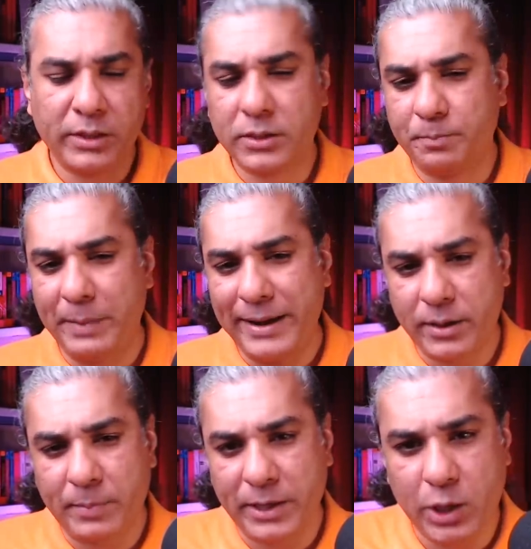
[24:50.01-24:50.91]
that's
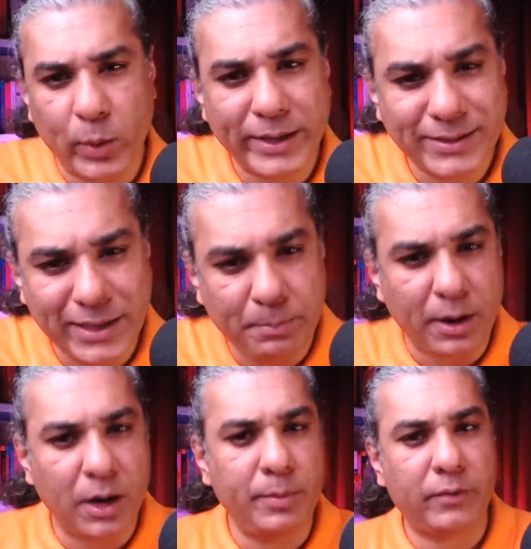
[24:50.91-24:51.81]
maintained by the US
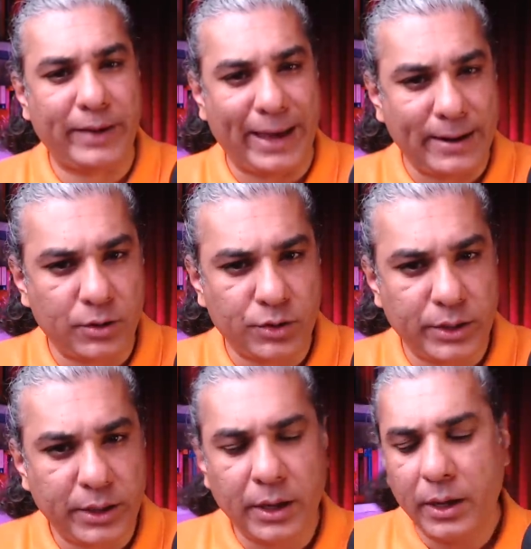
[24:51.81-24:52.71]
Department of
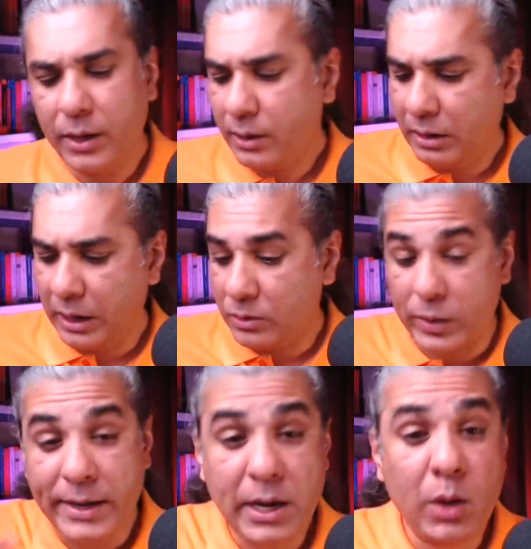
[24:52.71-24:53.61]
Energy
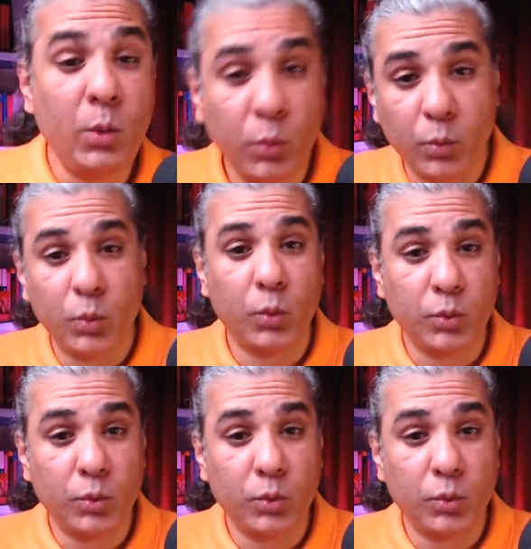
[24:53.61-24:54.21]
and right now,